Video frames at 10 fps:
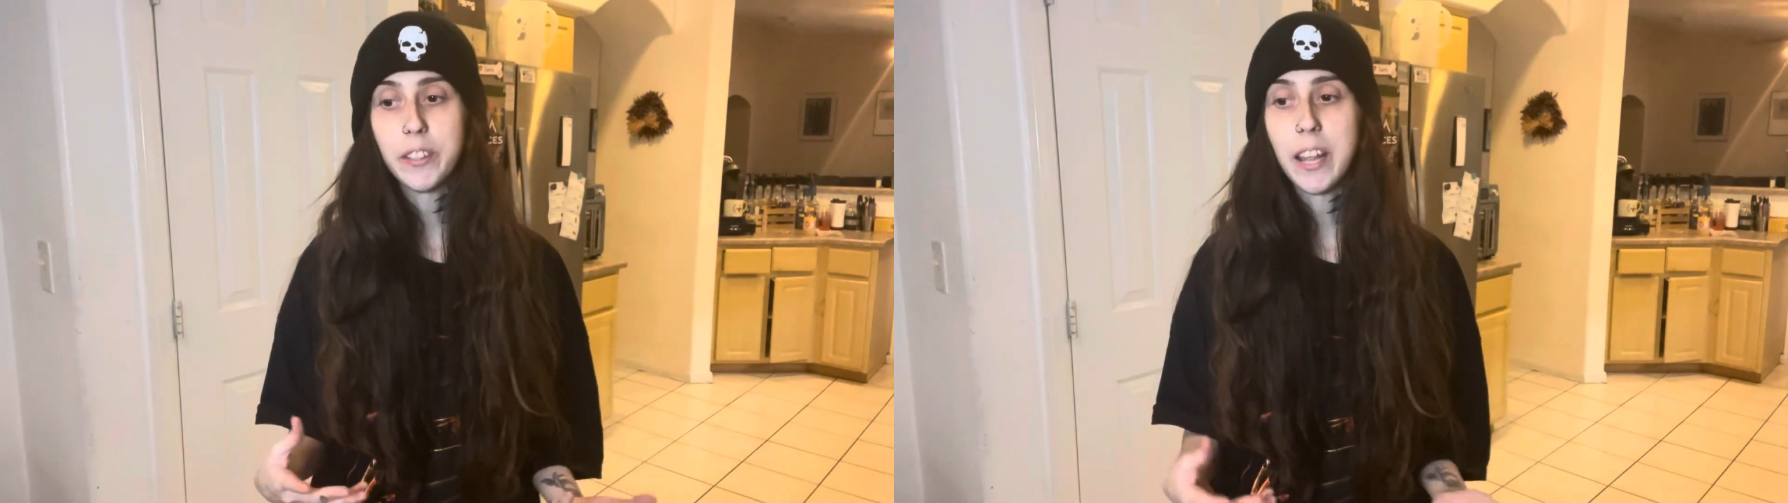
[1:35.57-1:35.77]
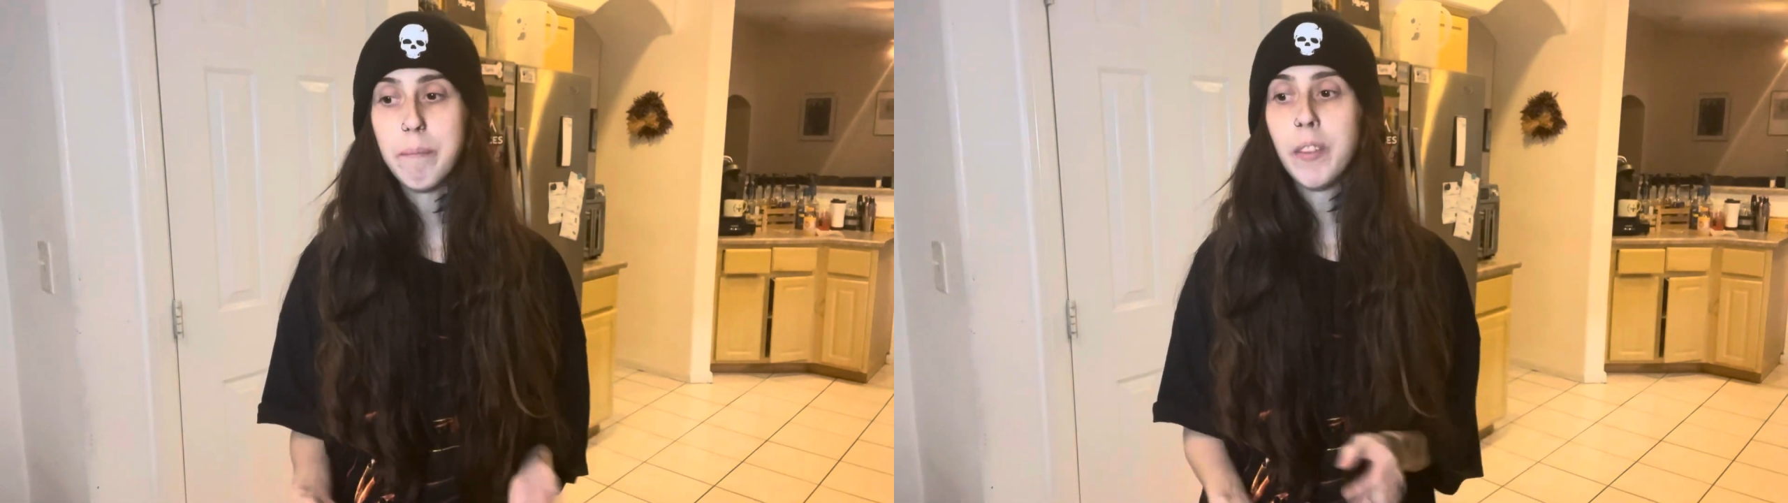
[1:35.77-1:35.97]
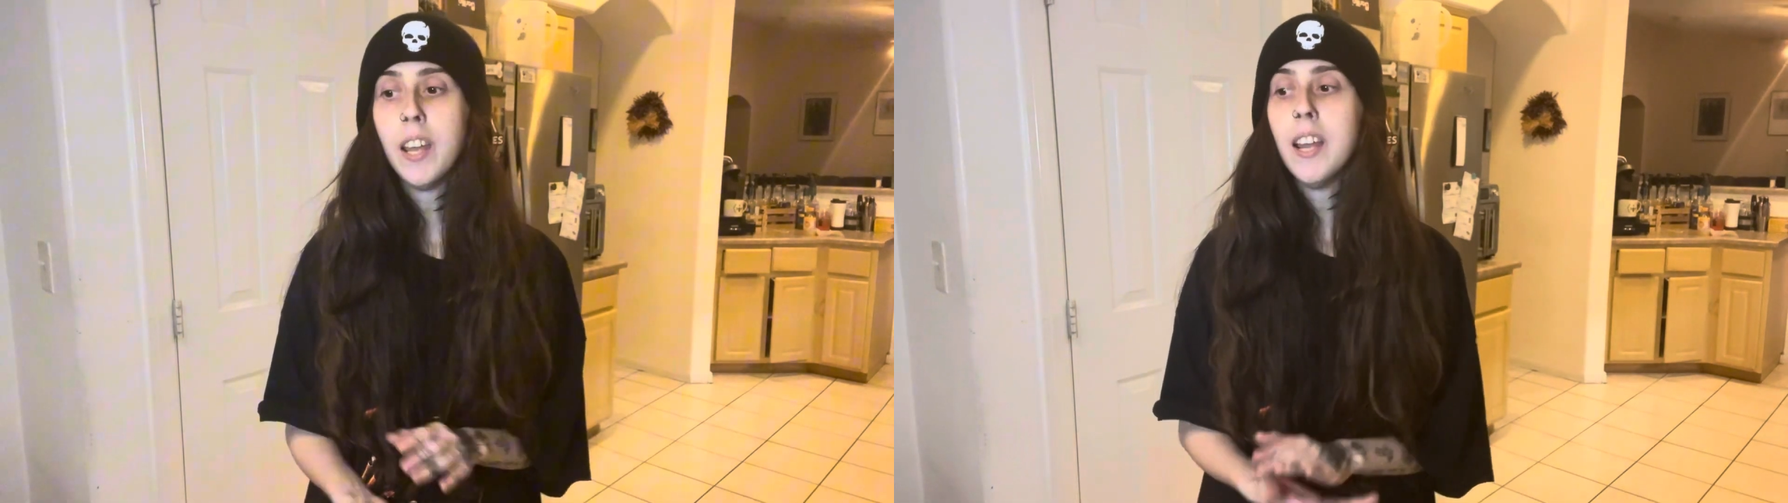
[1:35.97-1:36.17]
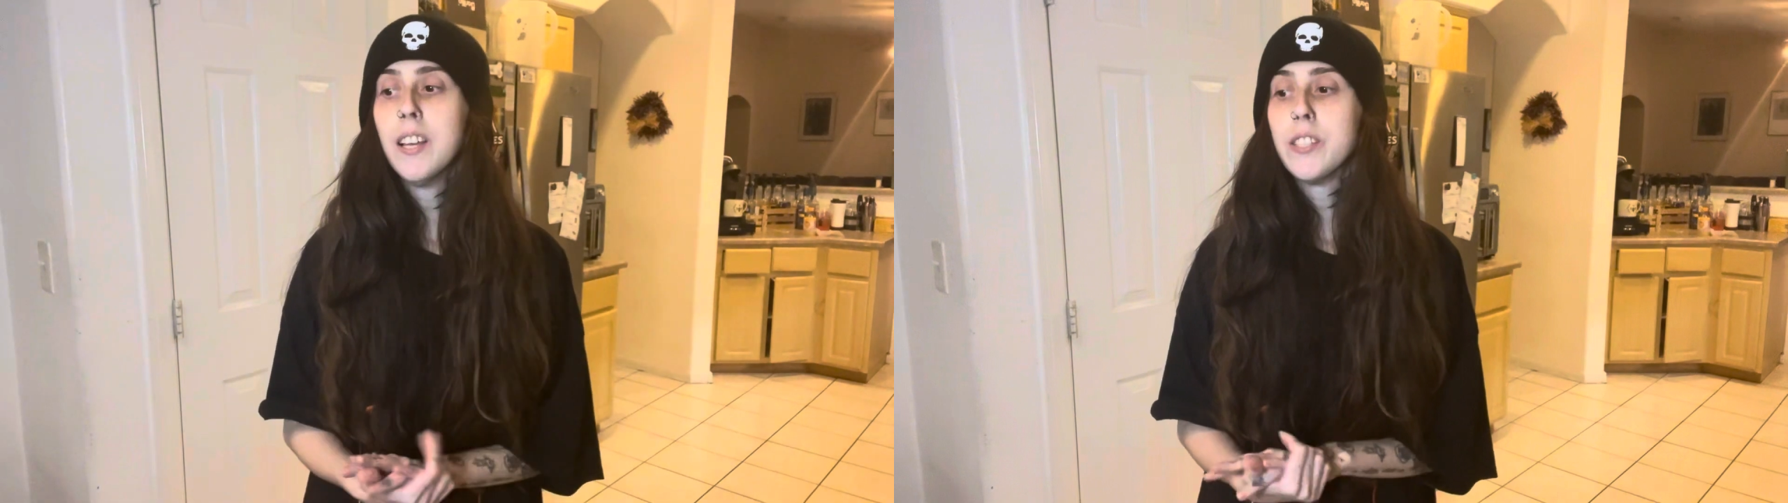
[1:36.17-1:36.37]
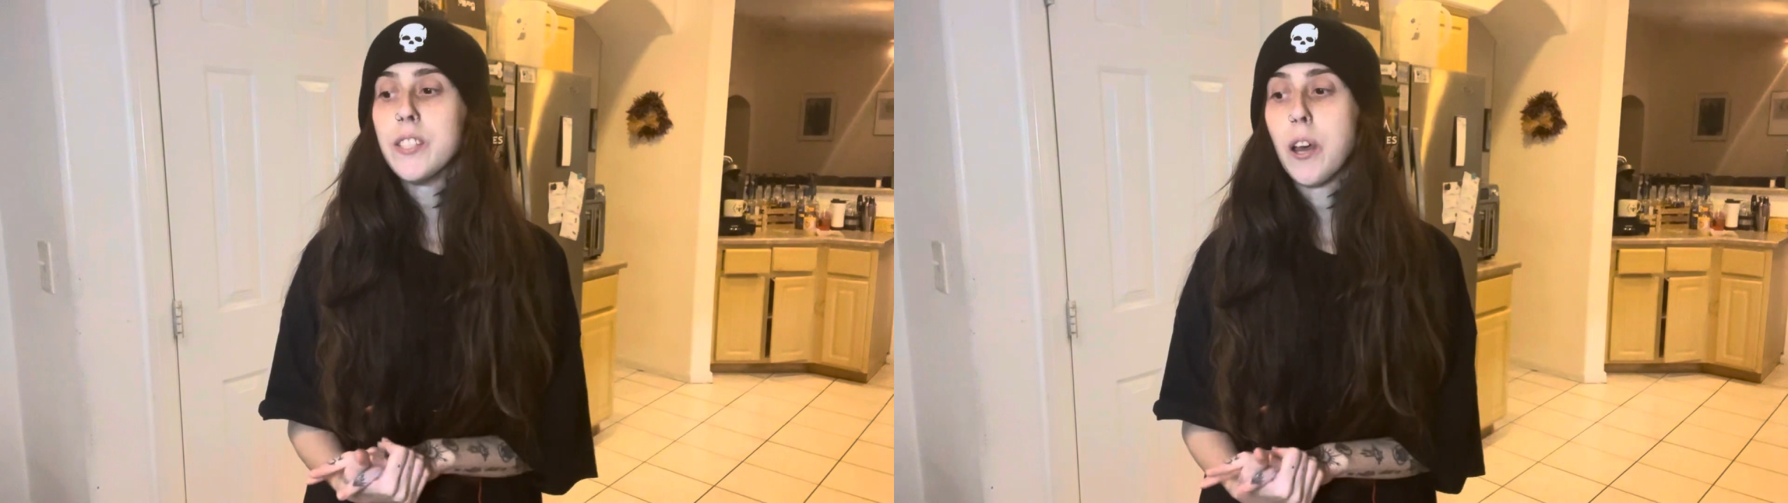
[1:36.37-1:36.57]
them.
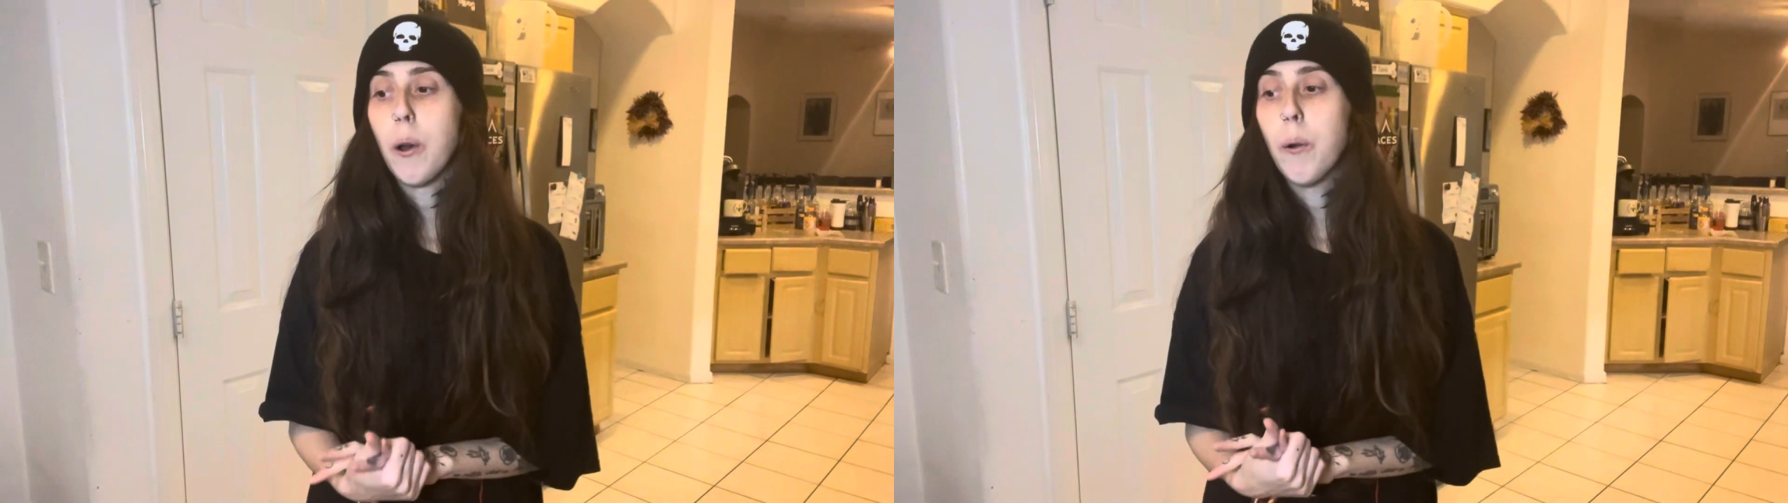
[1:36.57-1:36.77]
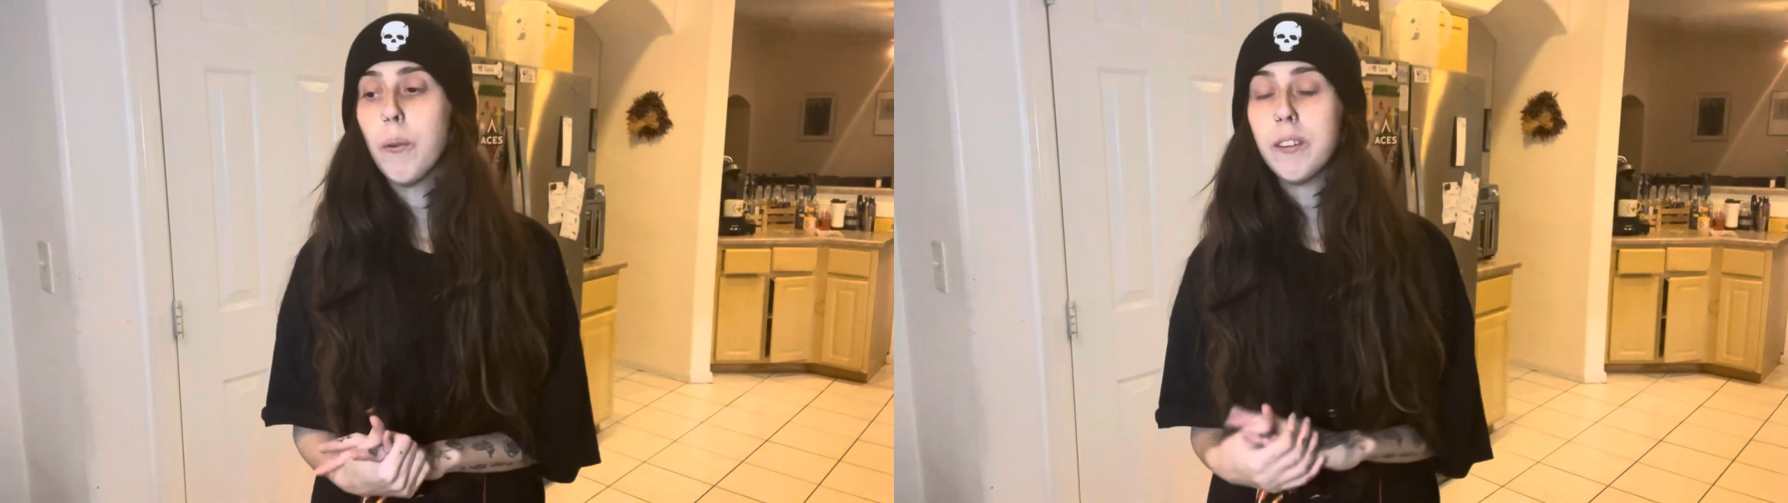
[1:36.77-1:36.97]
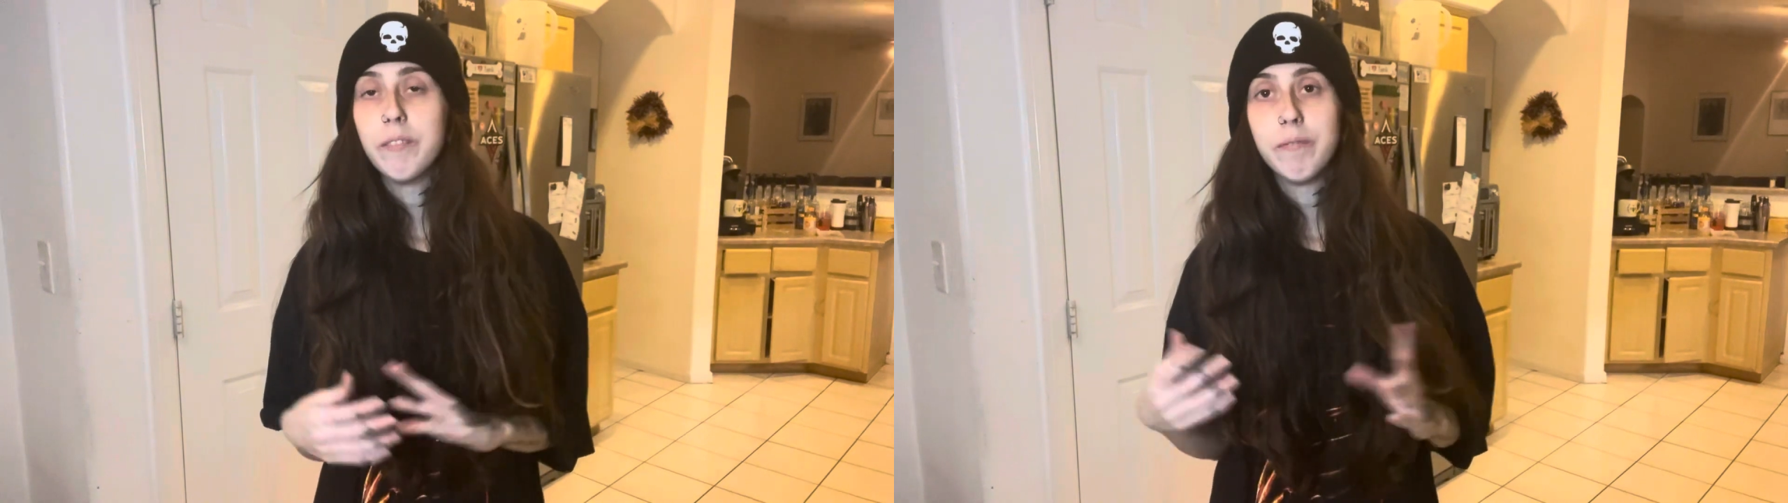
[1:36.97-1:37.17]
So